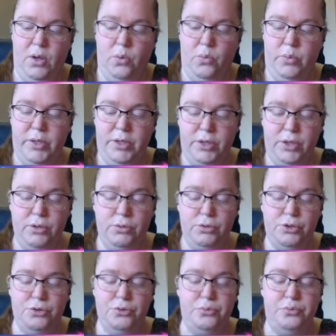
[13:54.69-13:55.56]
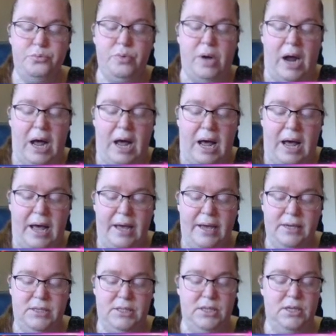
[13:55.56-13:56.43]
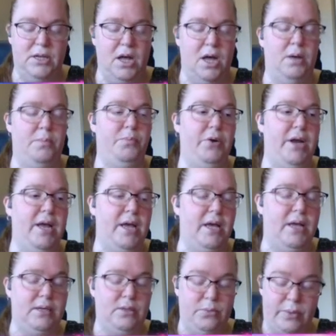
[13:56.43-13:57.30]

Will you try to comprehend